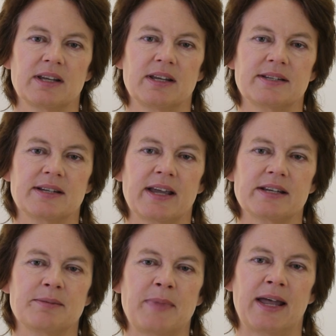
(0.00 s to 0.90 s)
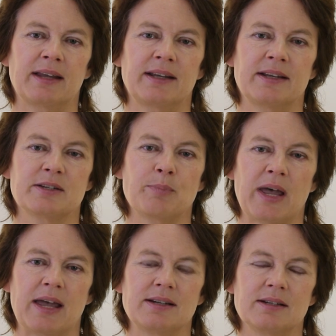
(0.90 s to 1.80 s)
is to get a man into
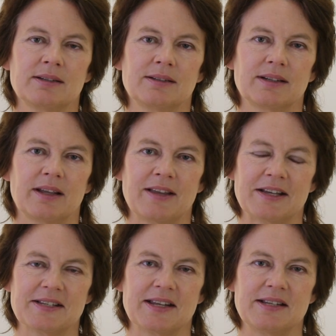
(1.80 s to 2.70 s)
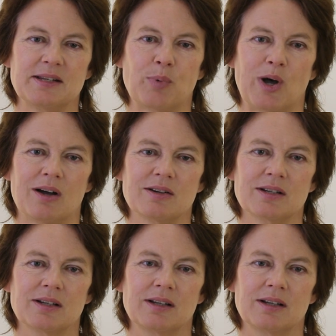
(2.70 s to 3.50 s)
bed, and that's the easy part.